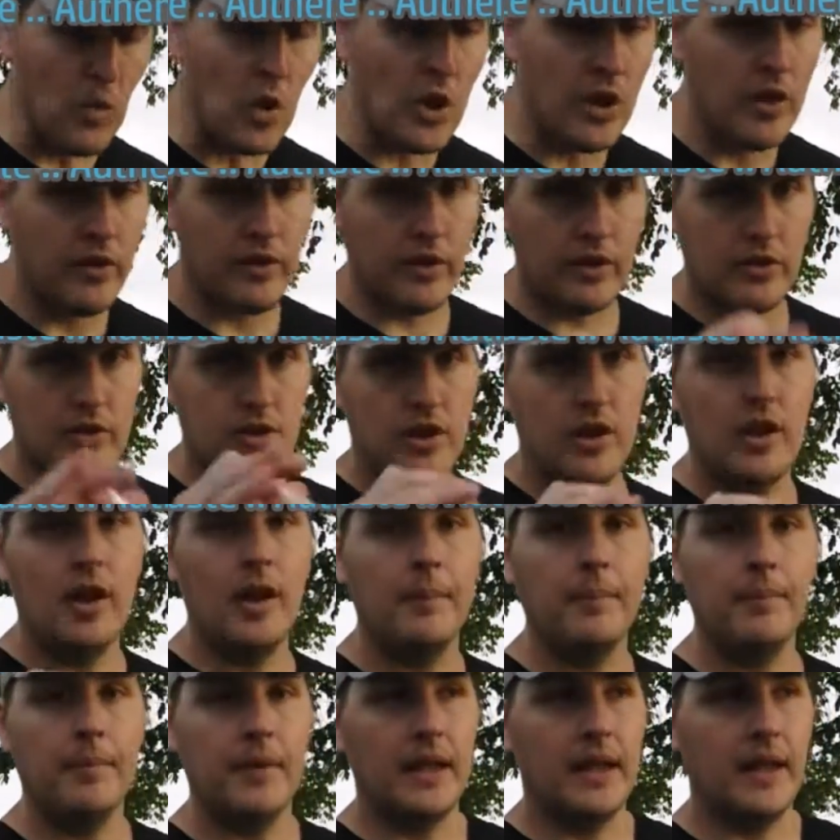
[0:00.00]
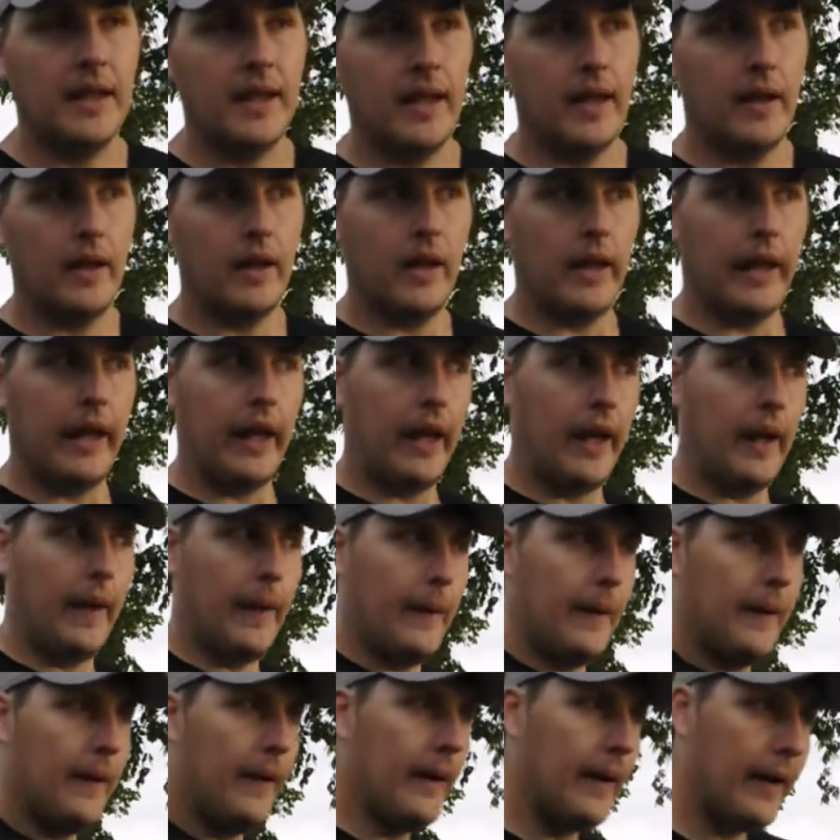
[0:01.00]
There's a company,
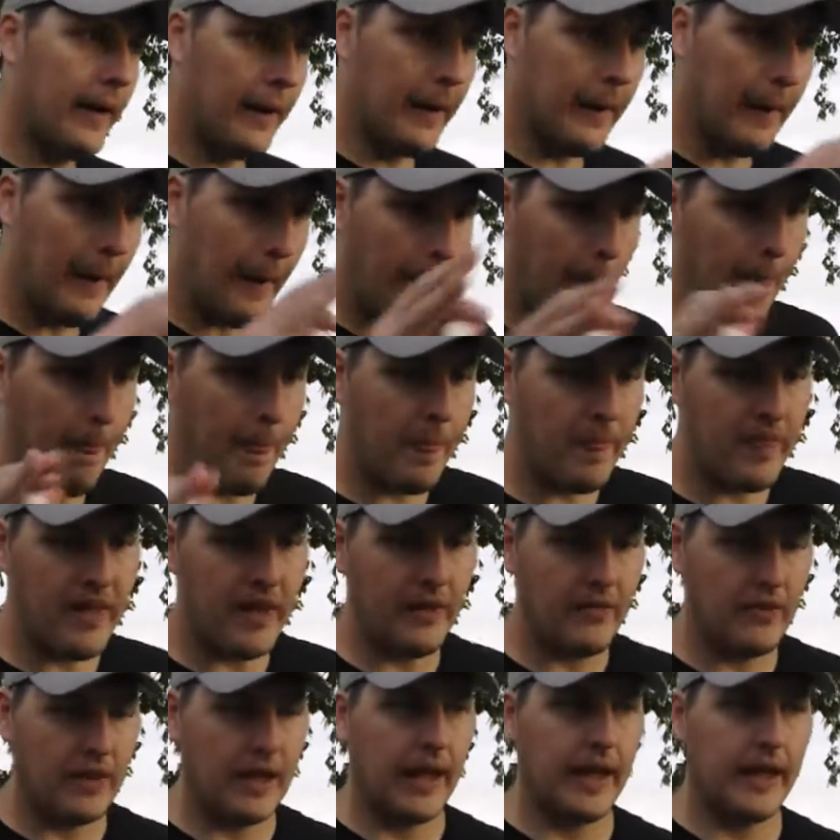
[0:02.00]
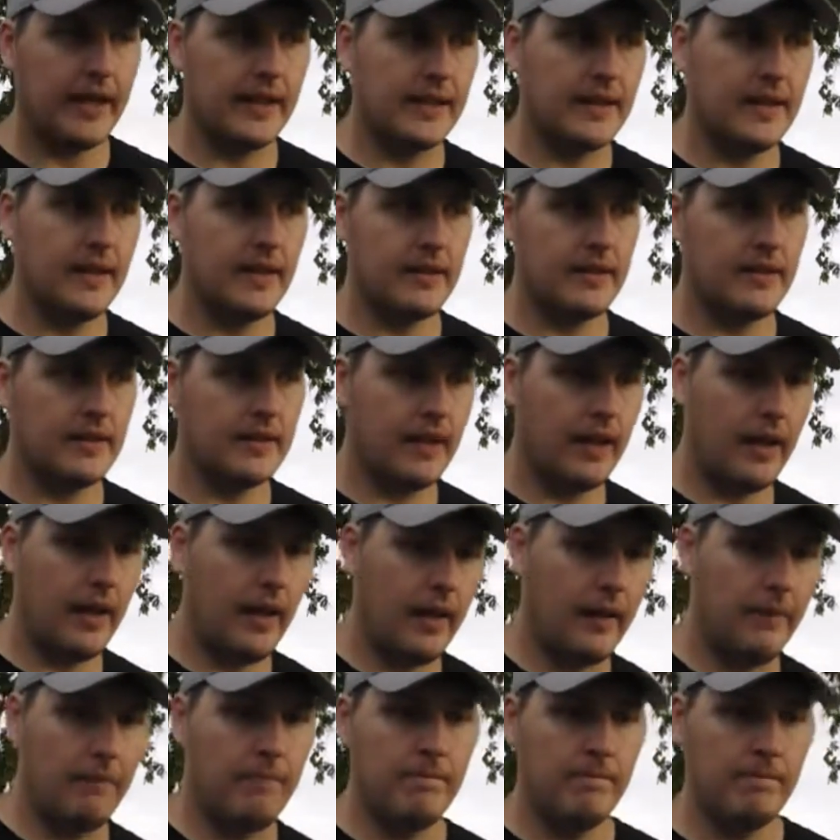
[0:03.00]
and they've got this
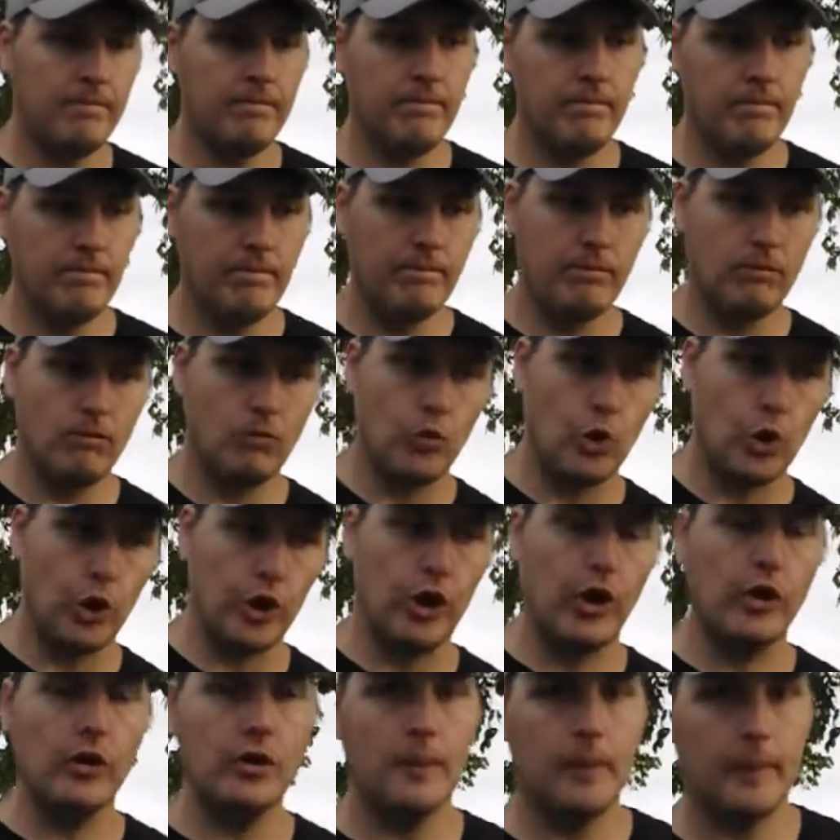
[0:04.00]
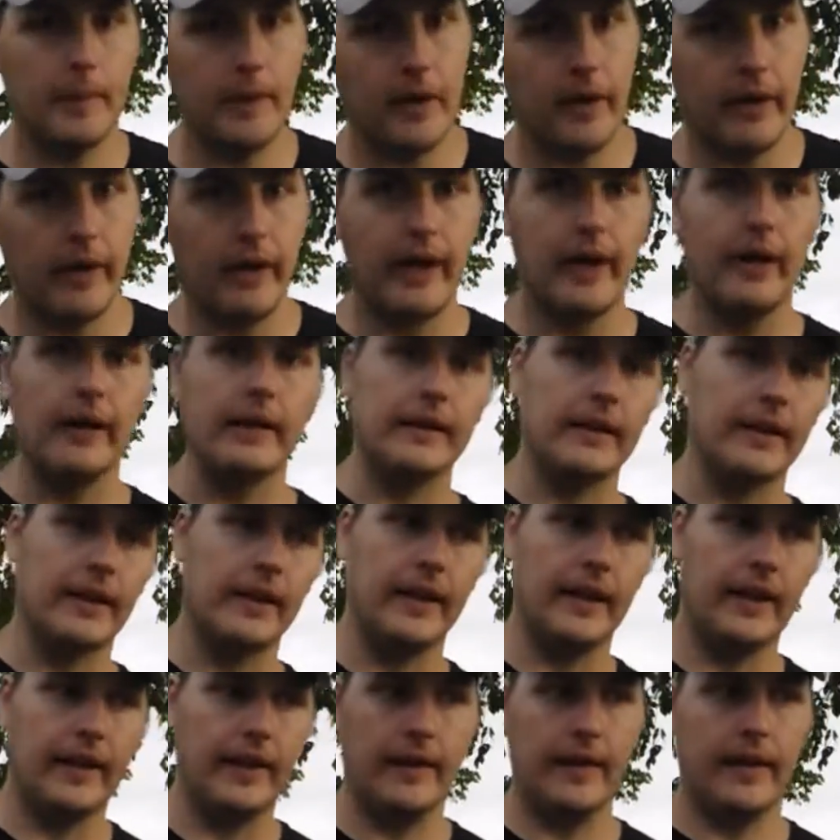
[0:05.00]
granola bar out, and
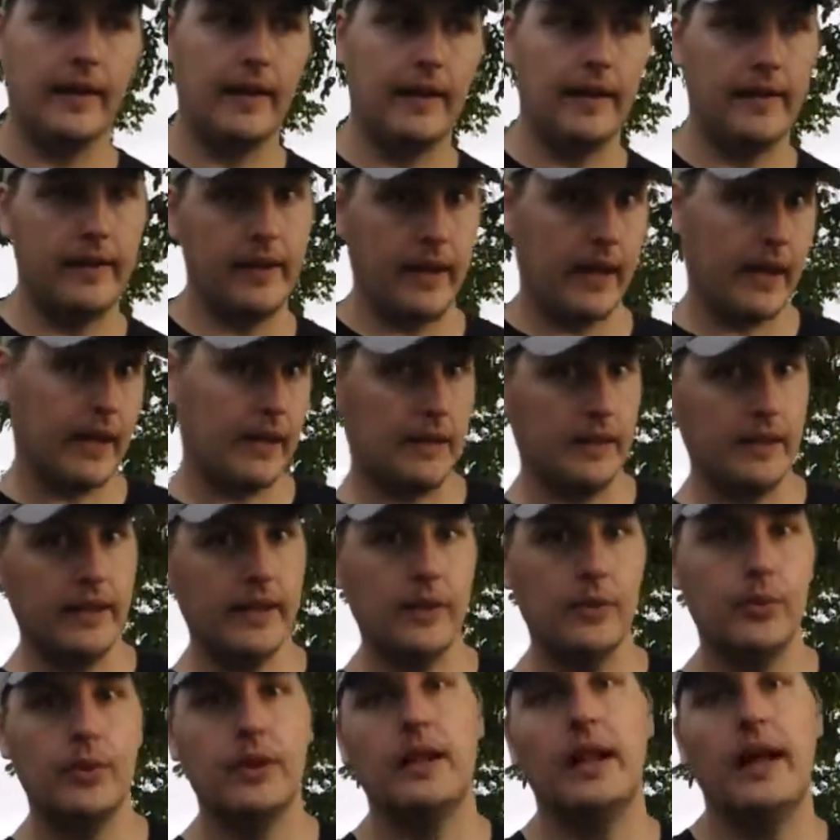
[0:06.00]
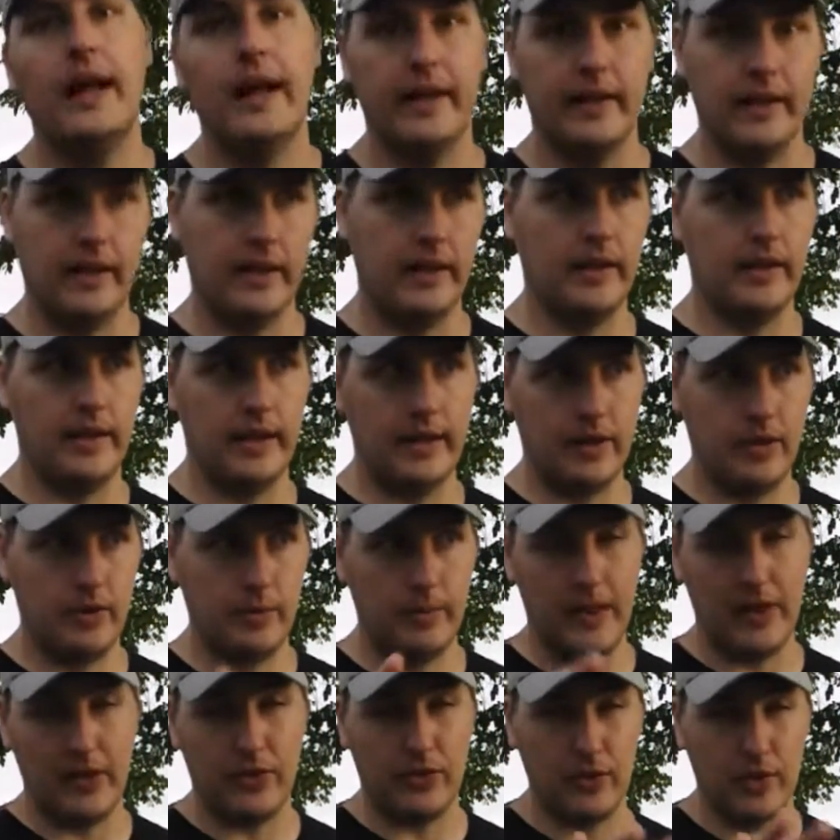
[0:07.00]
they got a liquid line, and they do
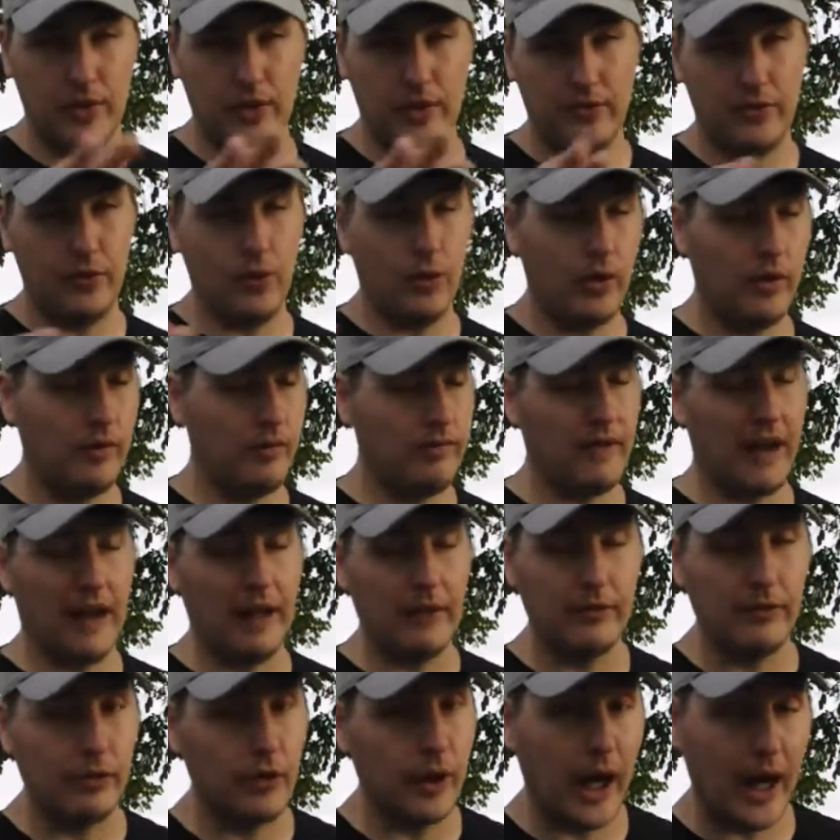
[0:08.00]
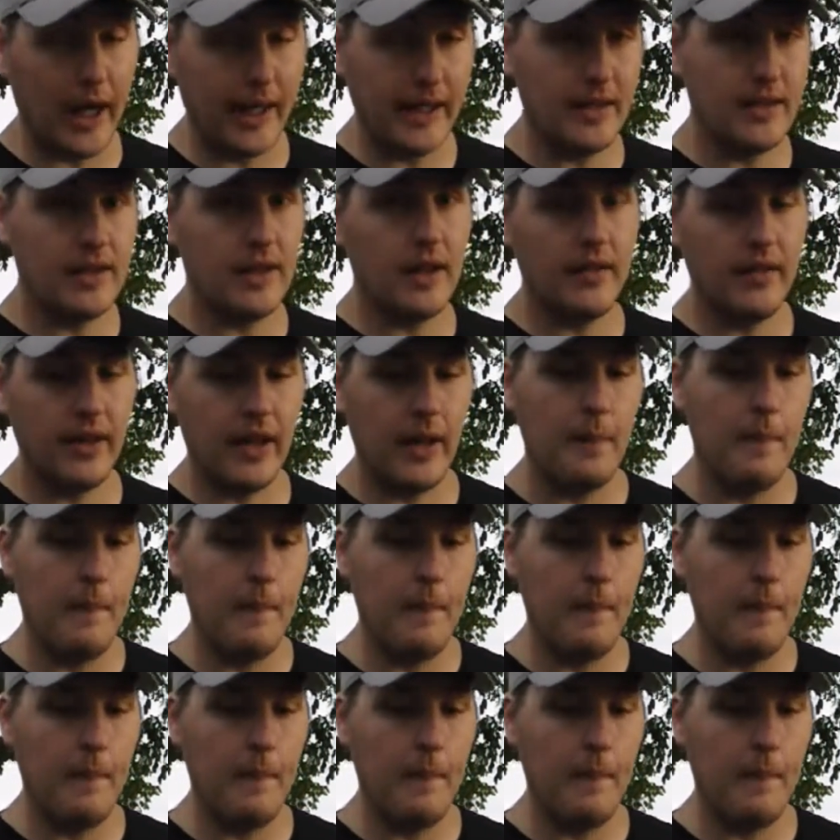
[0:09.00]
about 3, 4, 5 varieties of it.